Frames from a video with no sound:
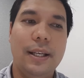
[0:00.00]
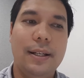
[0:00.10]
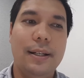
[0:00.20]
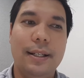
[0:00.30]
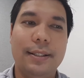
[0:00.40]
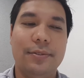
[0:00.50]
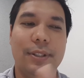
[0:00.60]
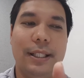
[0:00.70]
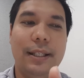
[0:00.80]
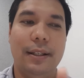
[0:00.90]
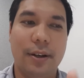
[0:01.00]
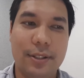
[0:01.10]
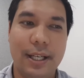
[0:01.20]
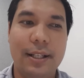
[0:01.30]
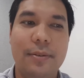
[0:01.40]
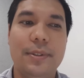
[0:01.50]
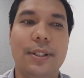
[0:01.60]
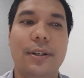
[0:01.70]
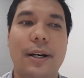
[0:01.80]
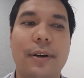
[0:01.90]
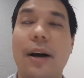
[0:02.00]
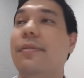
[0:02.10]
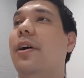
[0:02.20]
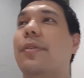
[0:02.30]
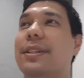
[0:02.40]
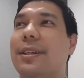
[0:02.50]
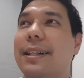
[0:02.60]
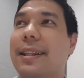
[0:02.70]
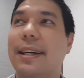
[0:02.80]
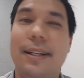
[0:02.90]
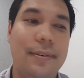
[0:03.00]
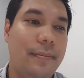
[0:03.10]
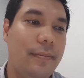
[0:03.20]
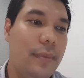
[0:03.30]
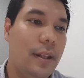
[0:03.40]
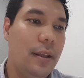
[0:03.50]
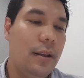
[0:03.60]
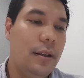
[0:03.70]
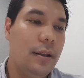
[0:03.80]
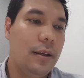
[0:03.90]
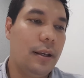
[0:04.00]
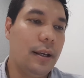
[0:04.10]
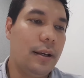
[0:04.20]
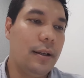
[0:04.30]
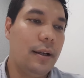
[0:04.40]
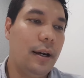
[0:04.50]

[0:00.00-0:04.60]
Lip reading: It doesn't really go together, so I've always liked that. Yeah.